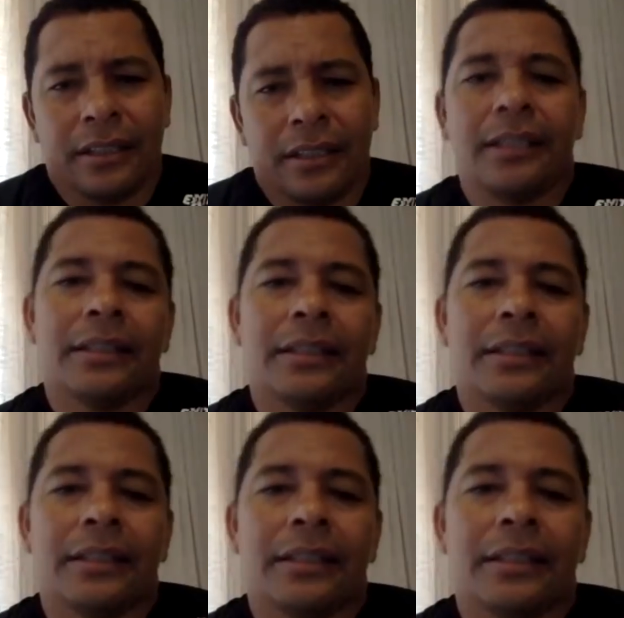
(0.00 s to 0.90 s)

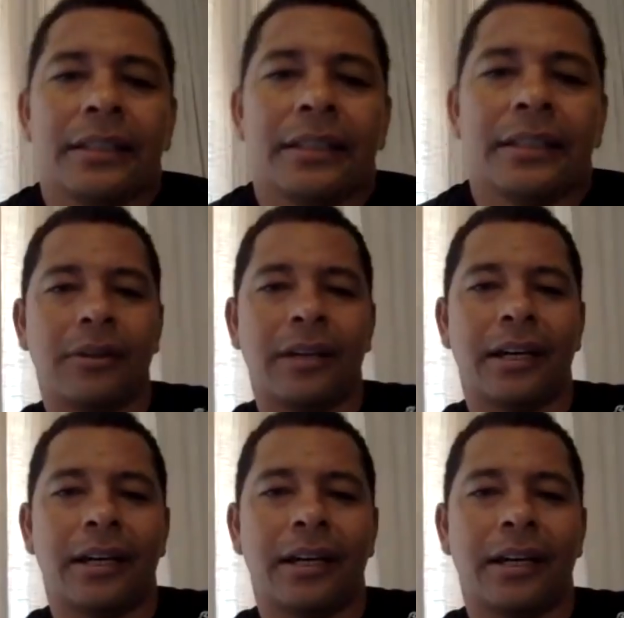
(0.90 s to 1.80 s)
this, you
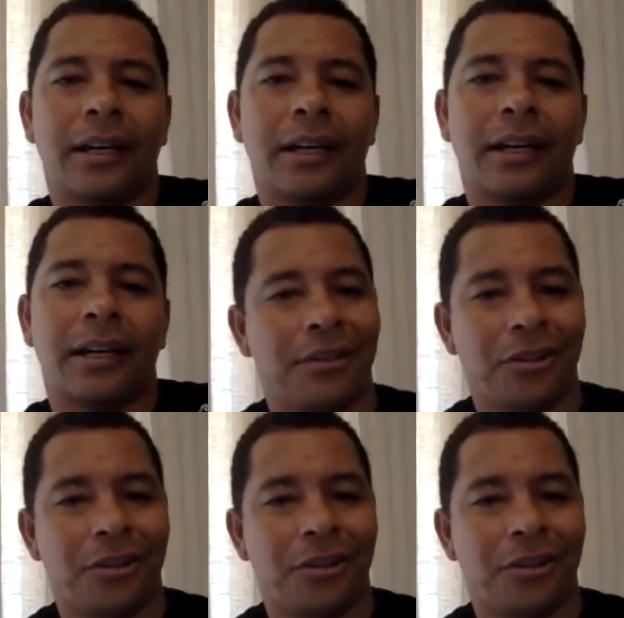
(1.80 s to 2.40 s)
know,